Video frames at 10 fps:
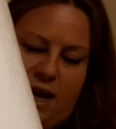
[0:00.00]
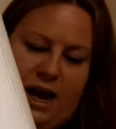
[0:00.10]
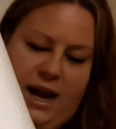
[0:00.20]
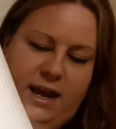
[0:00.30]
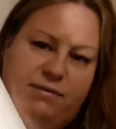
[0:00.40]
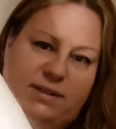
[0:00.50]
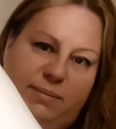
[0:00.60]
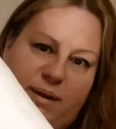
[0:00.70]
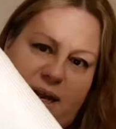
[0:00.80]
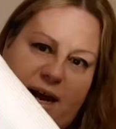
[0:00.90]
I have
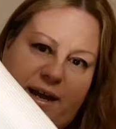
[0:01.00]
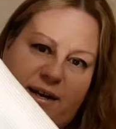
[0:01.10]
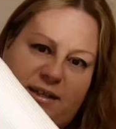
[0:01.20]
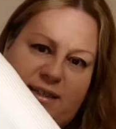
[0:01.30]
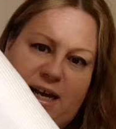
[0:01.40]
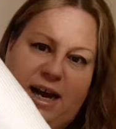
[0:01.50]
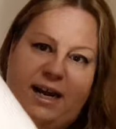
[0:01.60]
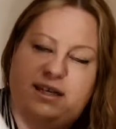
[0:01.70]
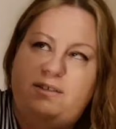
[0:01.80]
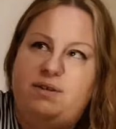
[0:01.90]
similar
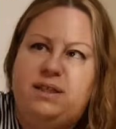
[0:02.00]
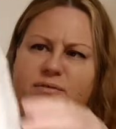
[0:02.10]
styles with